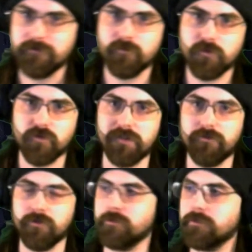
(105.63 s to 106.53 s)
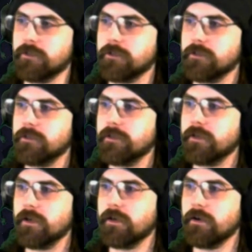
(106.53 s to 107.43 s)
straightforward
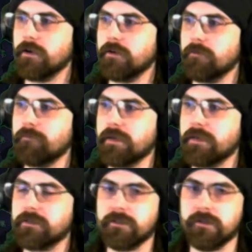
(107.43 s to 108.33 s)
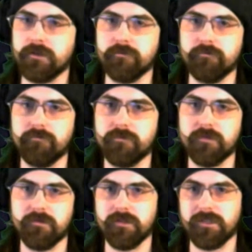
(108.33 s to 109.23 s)
mix that I'm
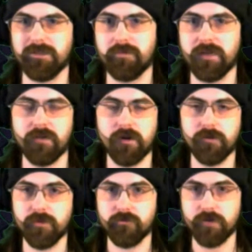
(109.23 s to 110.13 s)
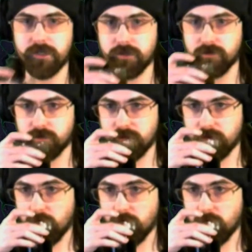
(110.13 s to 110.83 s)
just gonna play around with the ratios with.